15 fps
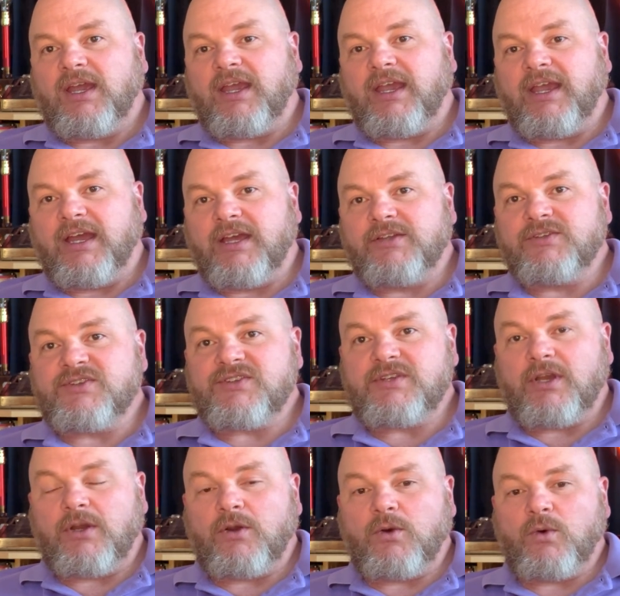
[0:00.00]
And
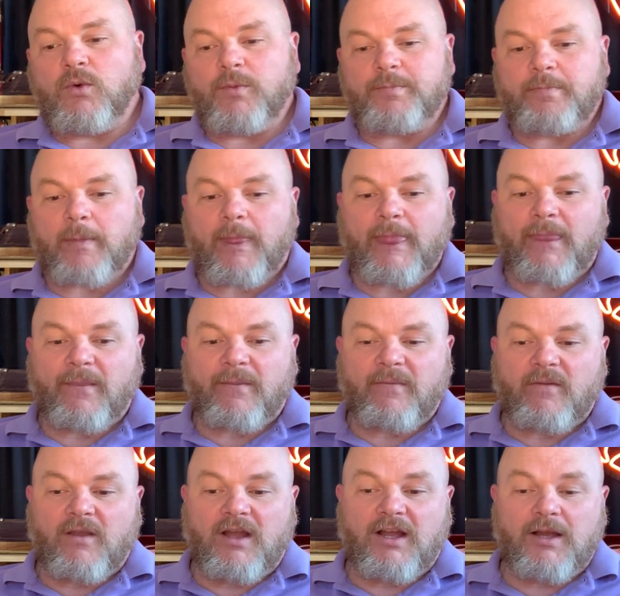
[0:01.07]
so
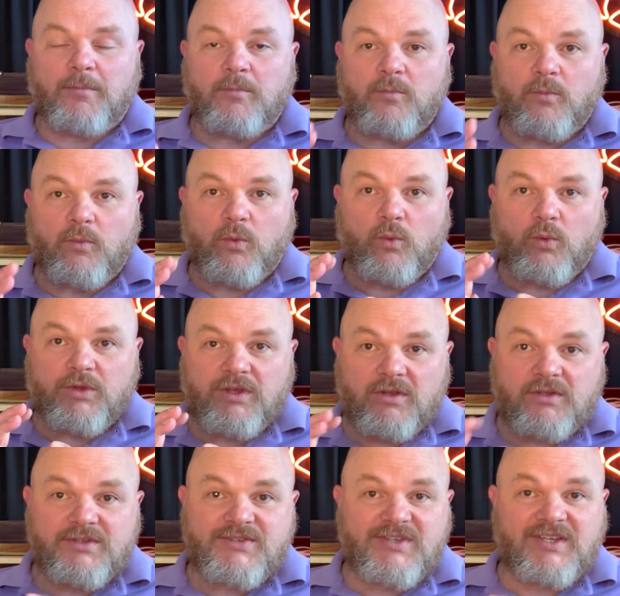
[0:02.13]

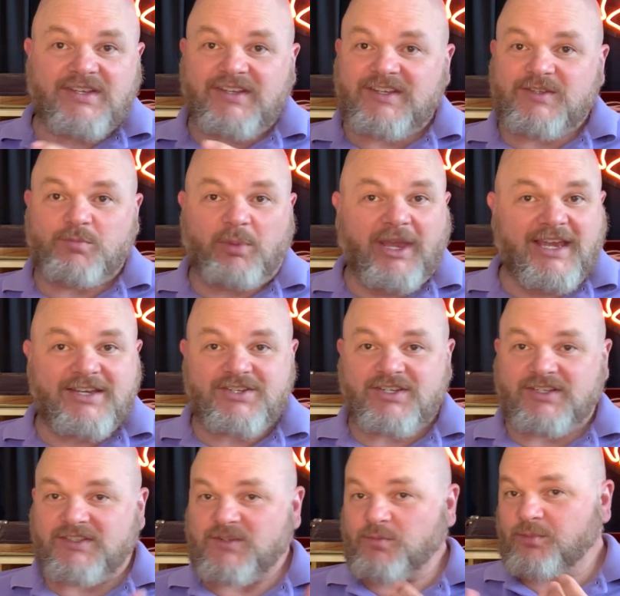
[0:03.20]
you'll see these
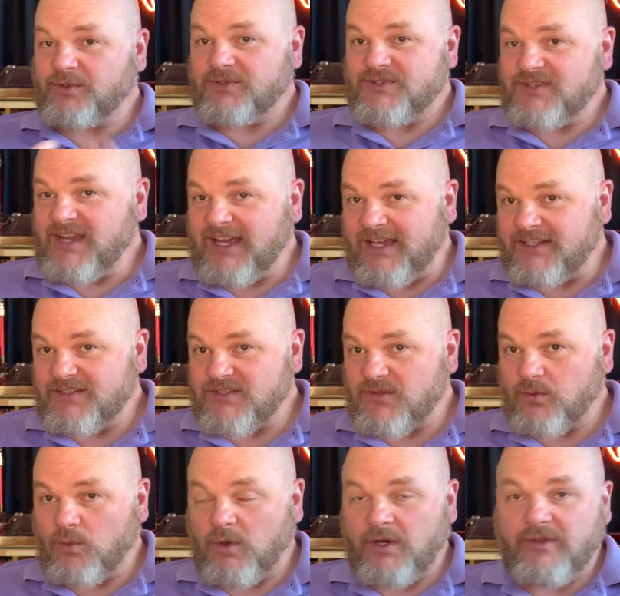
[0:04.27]
patients present
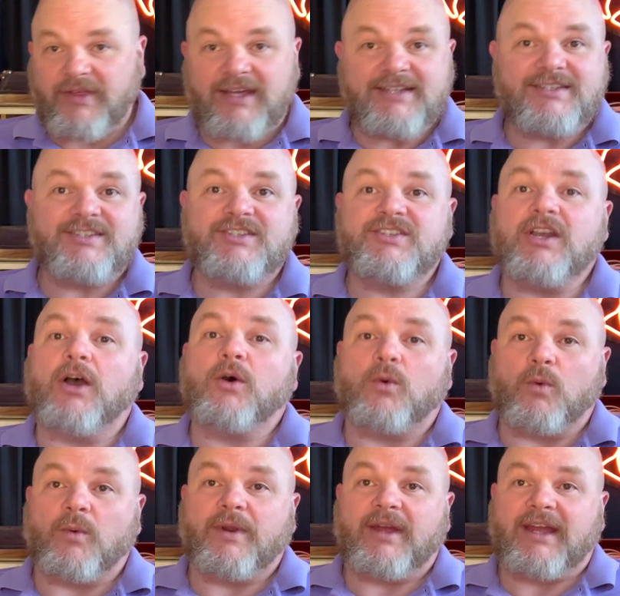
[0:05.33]
where they
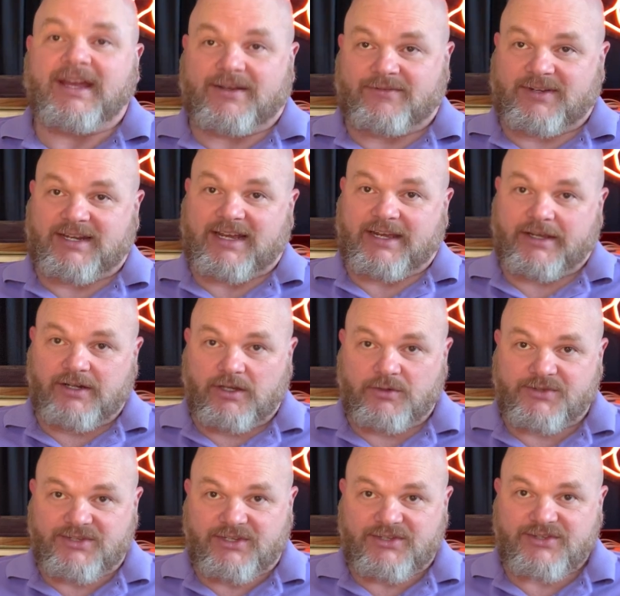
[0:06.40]
don't have a
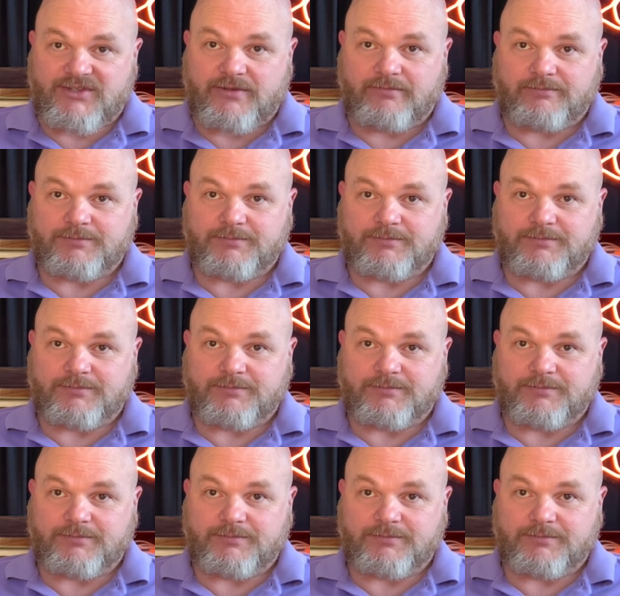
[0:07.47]
diagnosis.